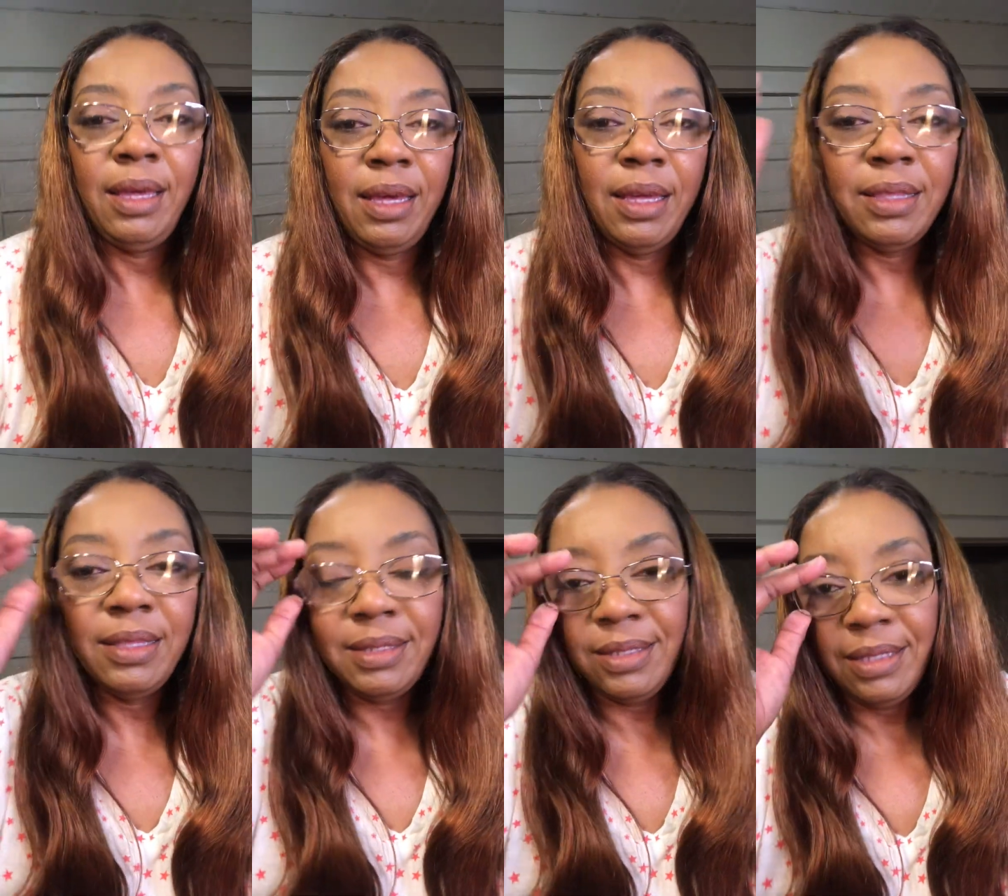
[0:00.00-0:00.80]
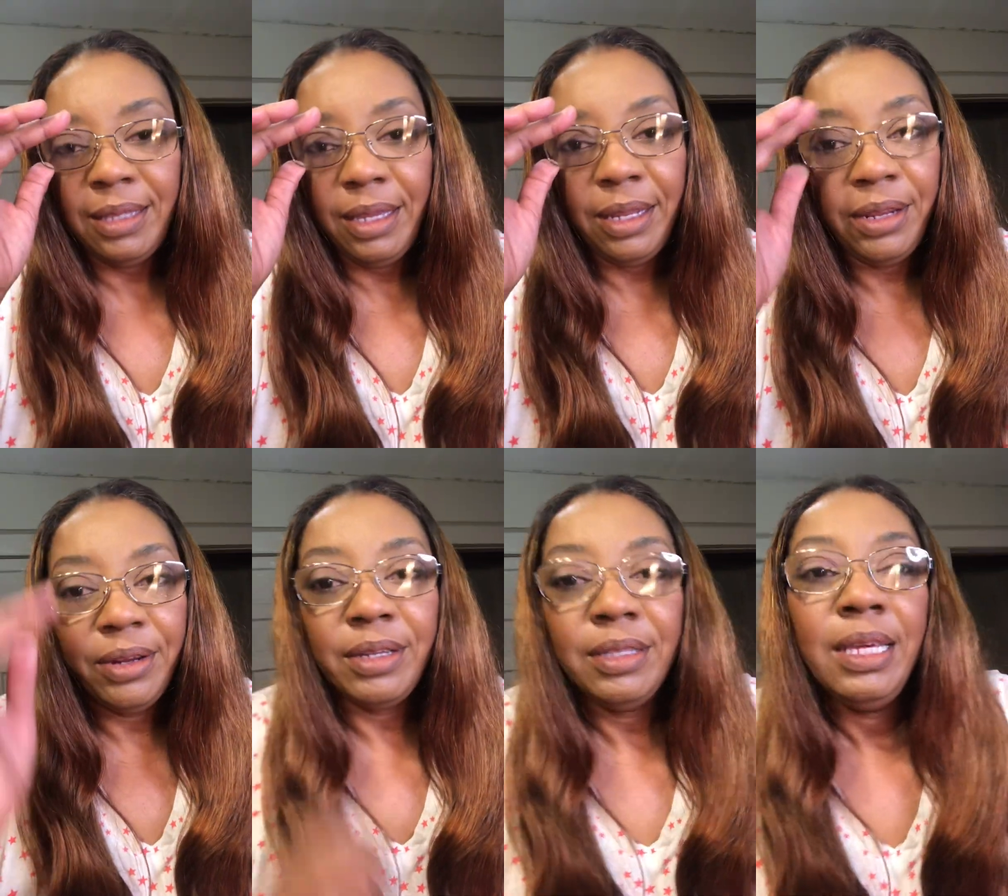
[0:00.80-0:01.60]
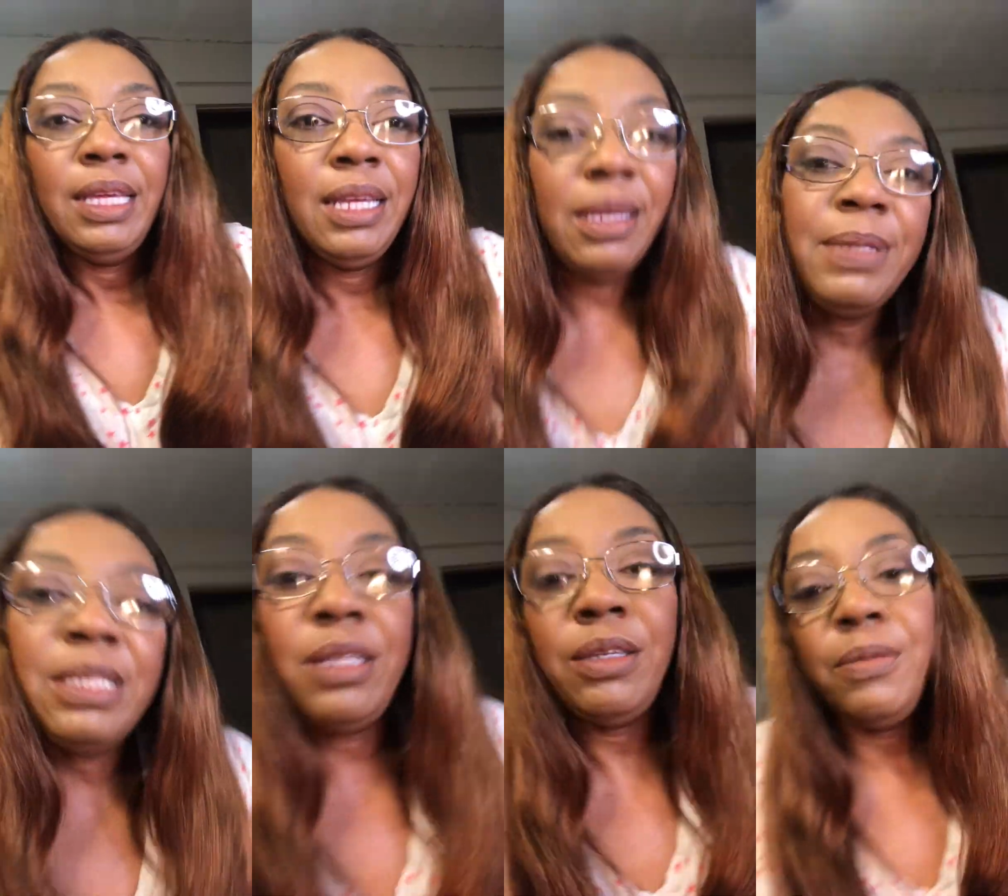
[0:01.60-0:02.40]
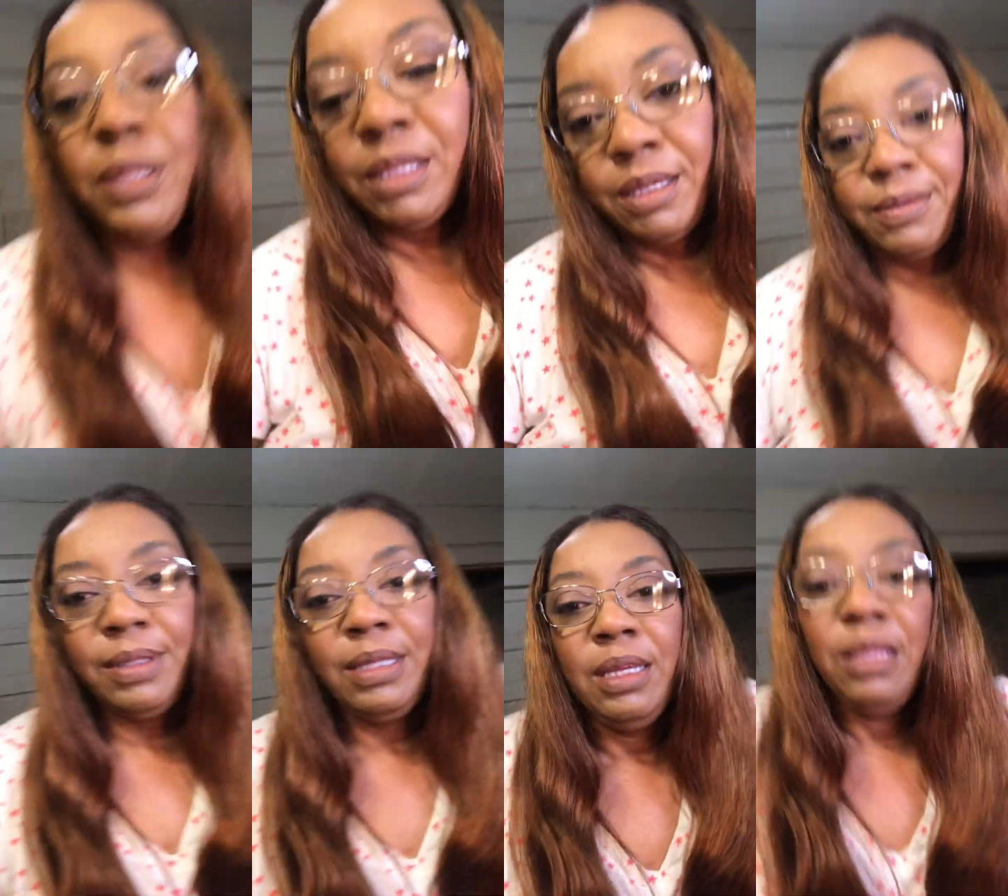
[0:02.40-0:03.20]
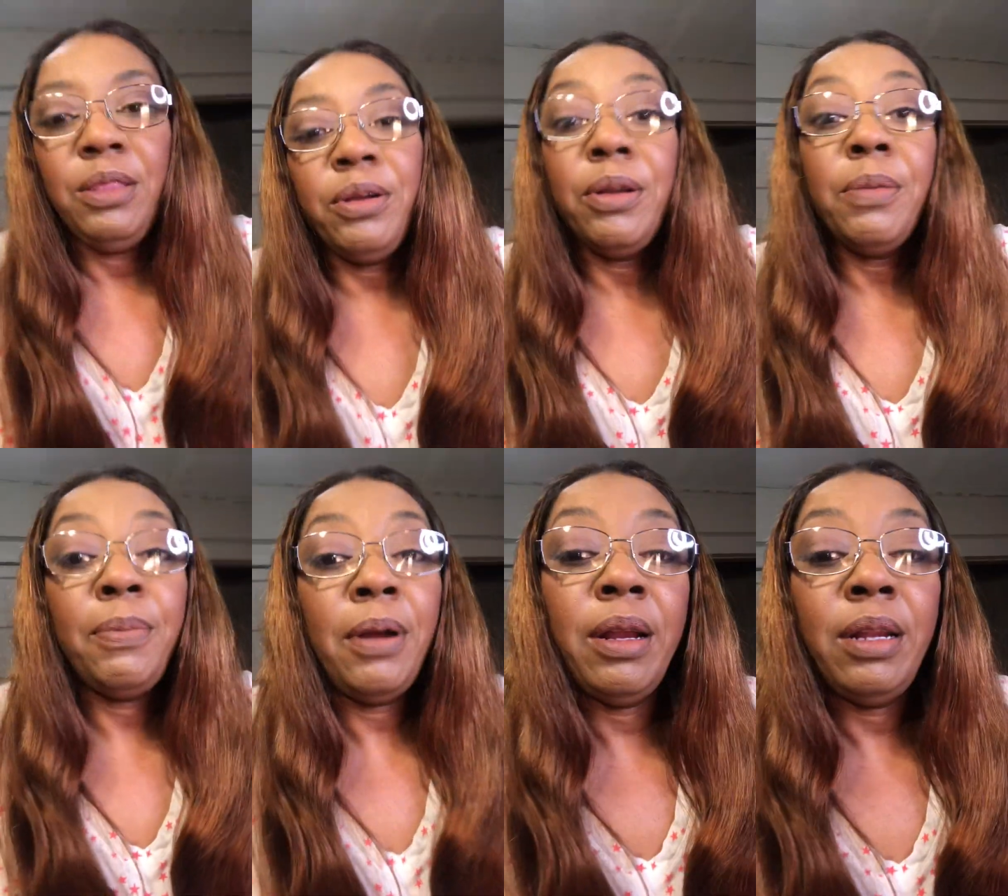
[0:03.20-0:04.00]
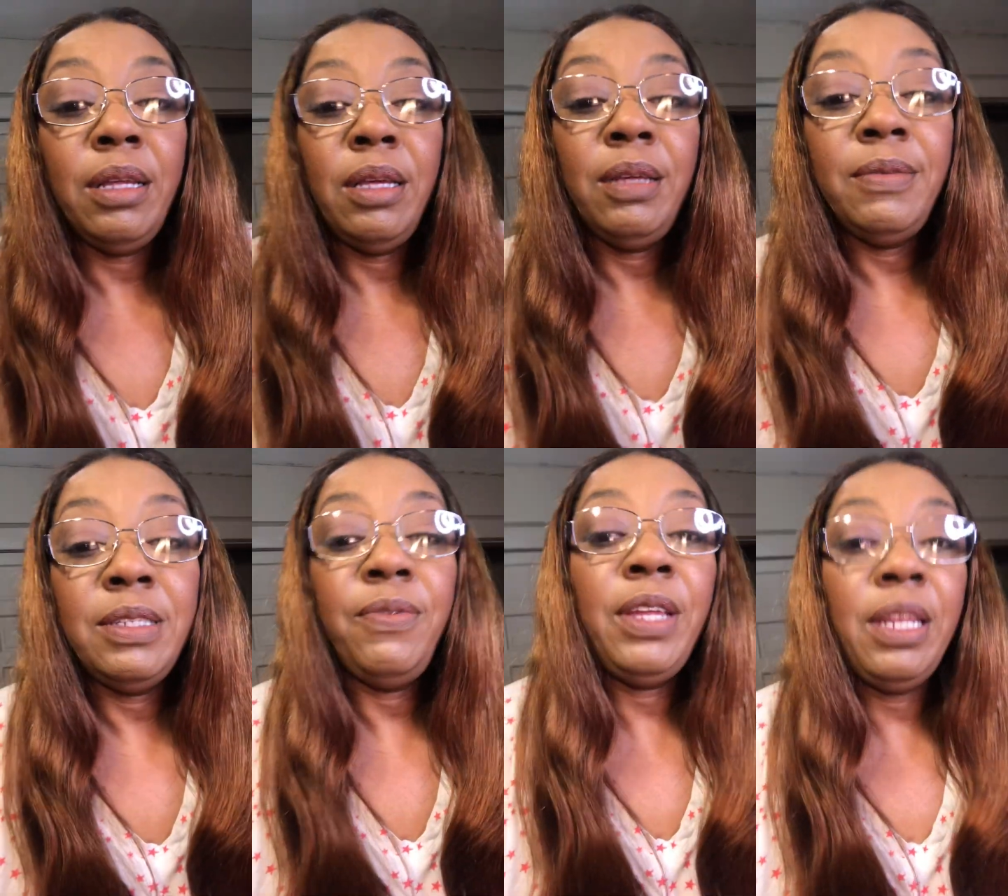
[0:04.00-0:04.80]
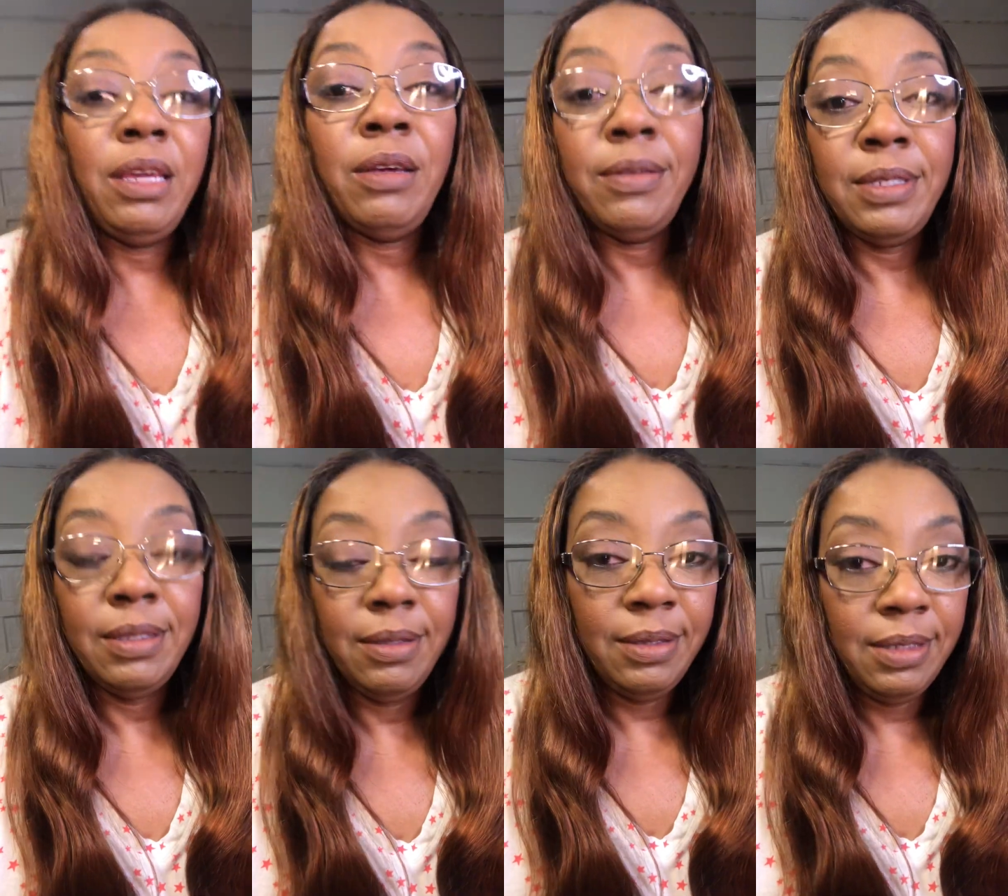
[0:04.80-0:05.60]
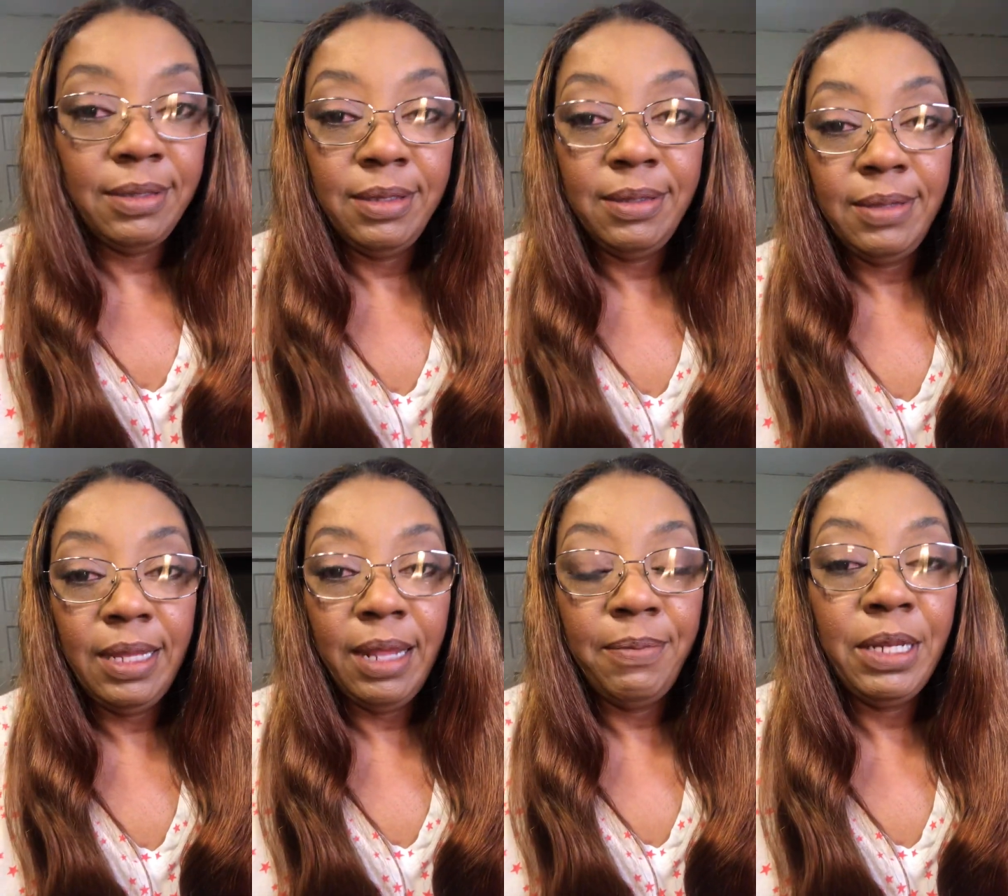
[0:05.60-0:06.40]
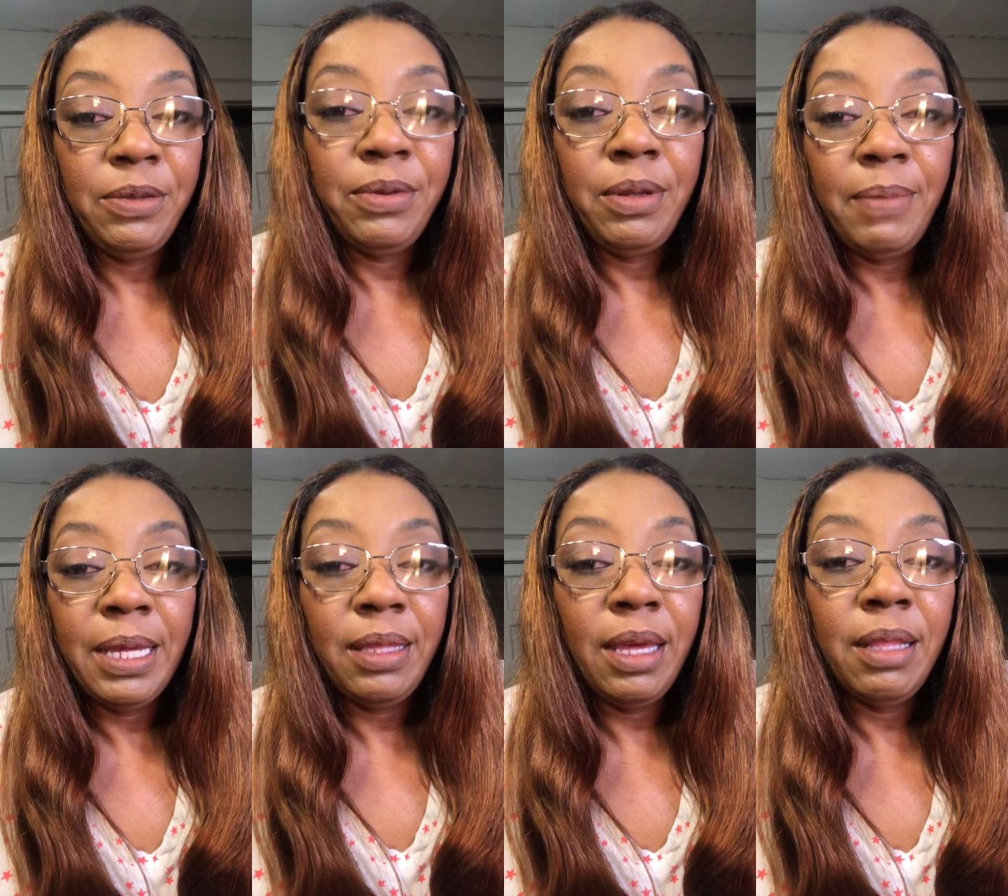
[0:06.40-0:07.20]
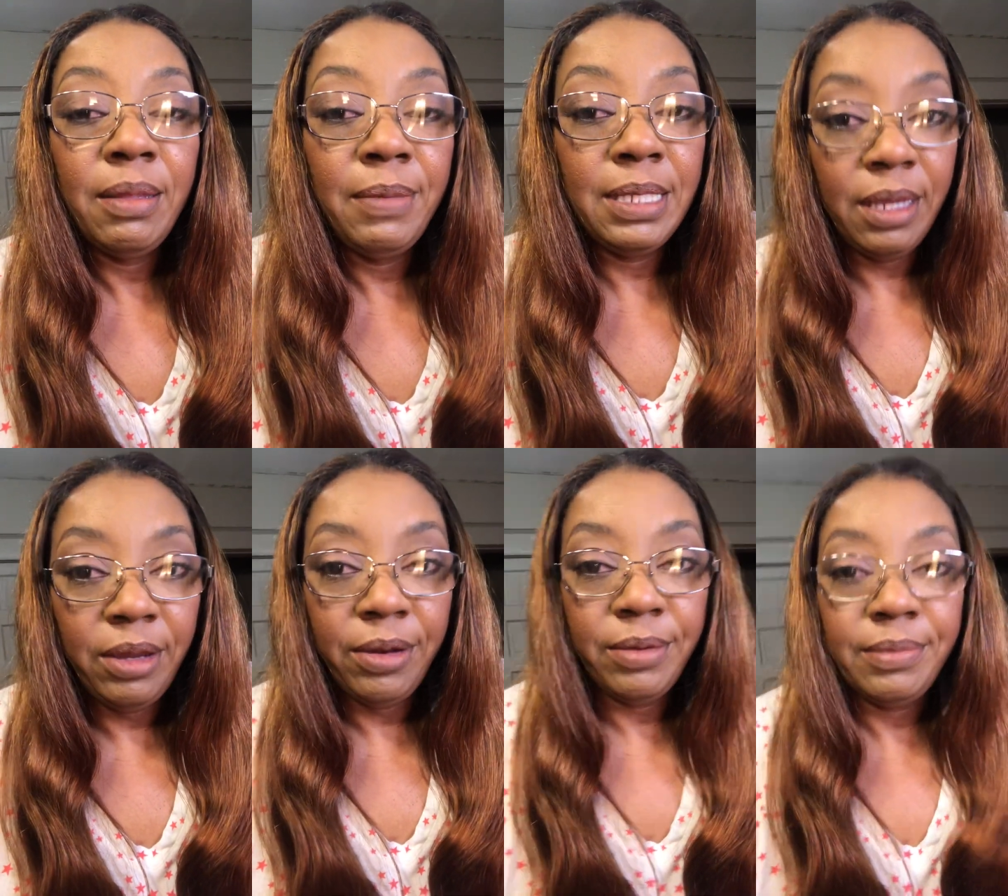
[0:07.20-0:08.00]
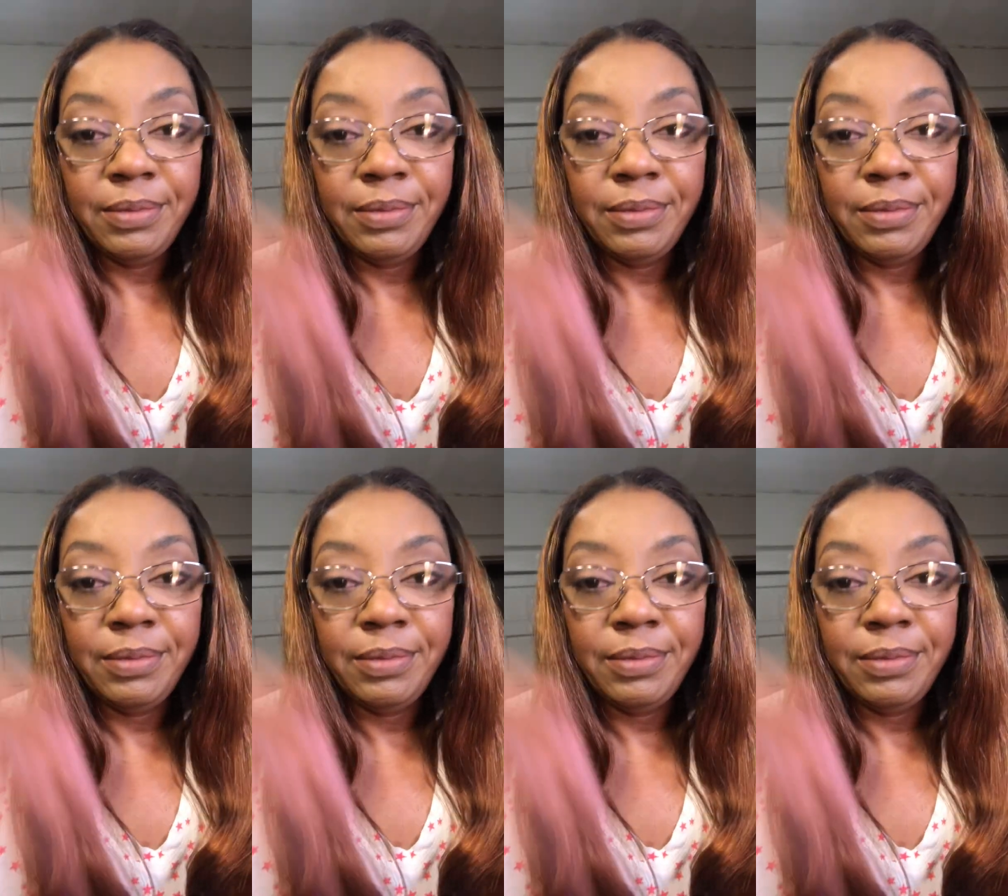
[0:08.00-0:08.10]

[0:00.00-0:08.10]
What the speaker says: Hi, this is Celine here, coming to you with the third part of this video that I've been doing about the Alimice hair.